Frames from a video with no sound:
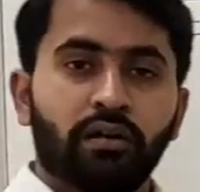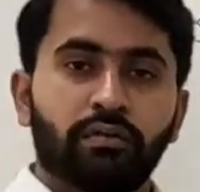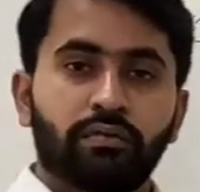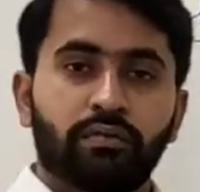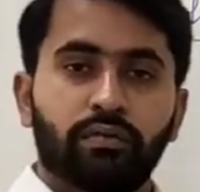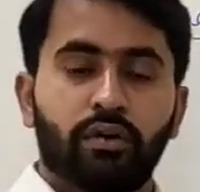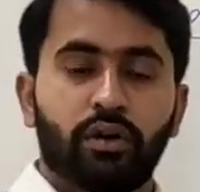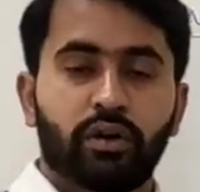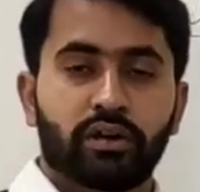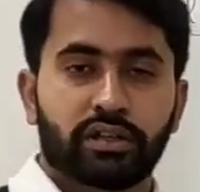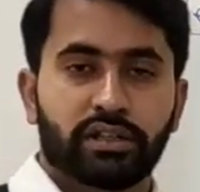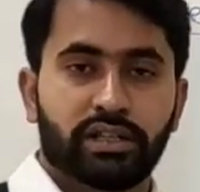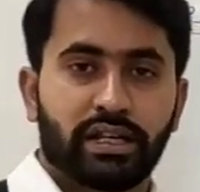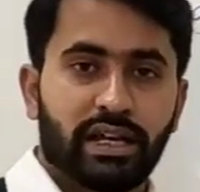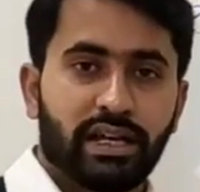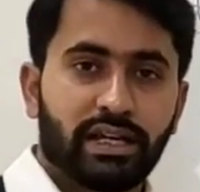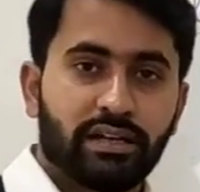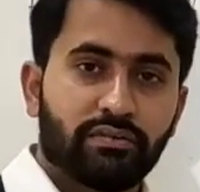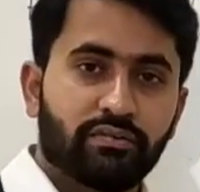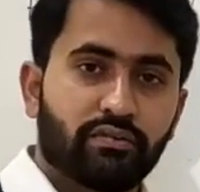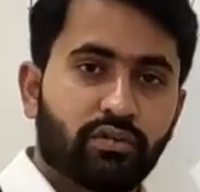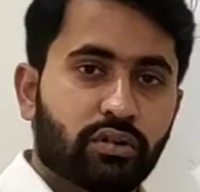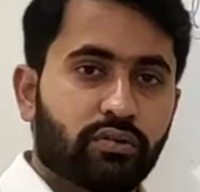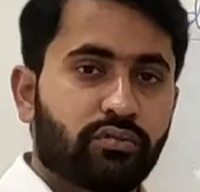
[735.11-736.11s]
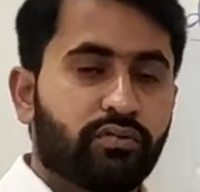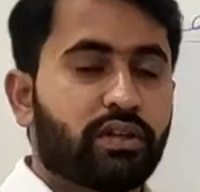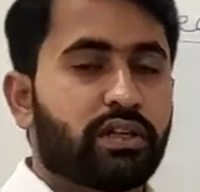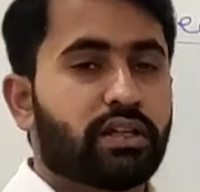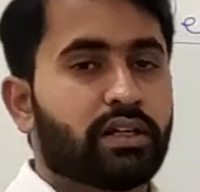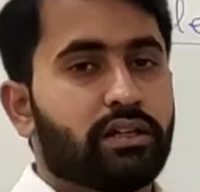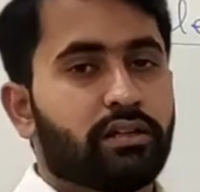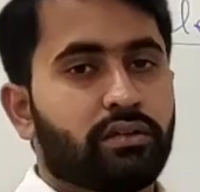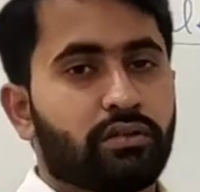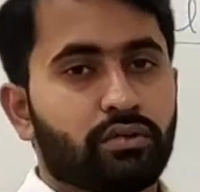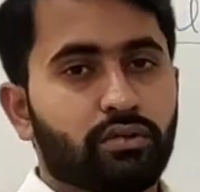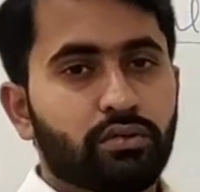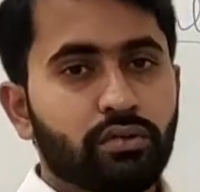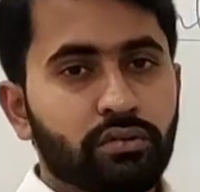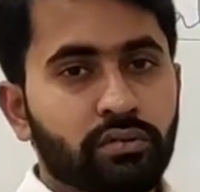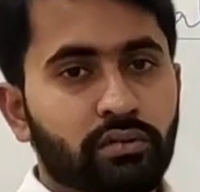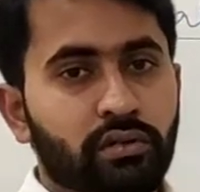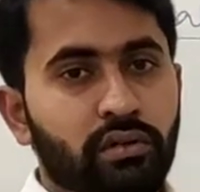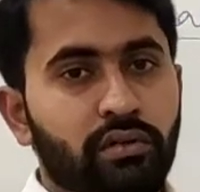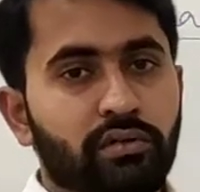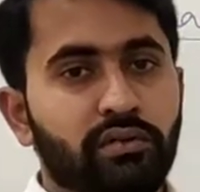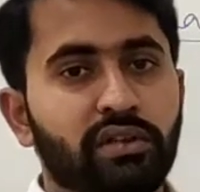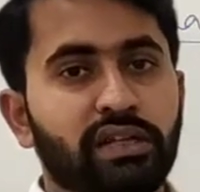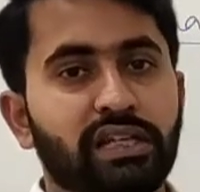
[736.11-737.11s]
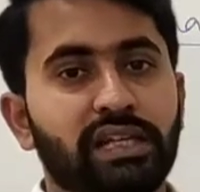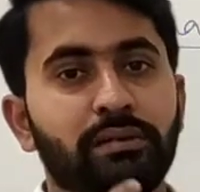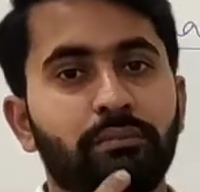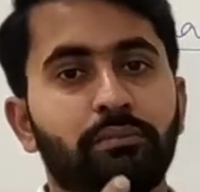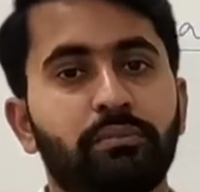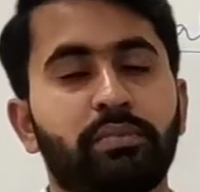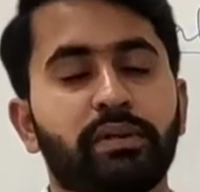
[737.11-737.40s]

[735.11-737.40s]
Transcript: For that, what we can do, we can